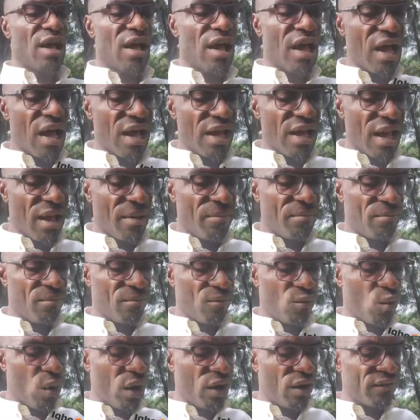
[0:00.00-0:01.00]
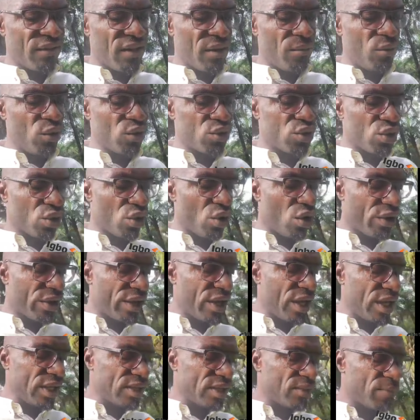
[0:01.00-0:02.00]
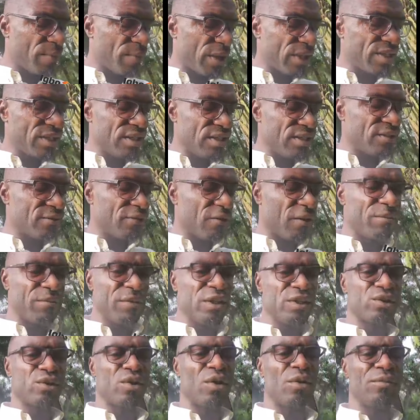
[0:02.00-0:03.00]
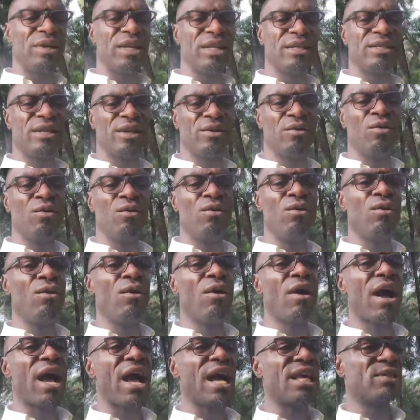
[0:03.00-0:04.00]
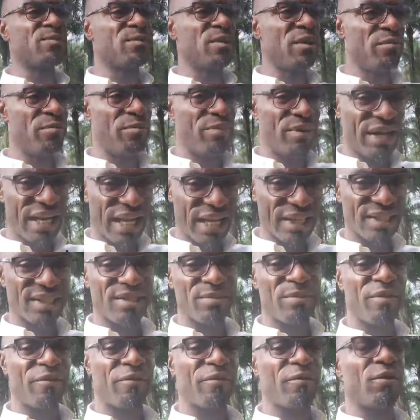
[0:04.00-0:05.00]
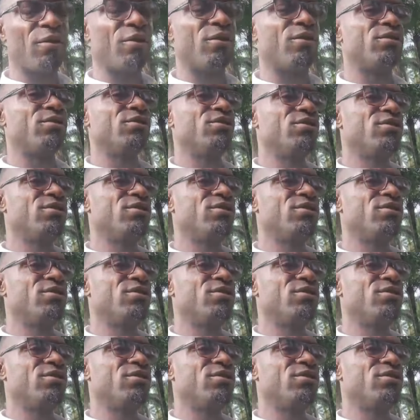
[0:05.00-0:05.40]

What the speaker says: I am one of the most luckiest persons from this community who has been blessed before.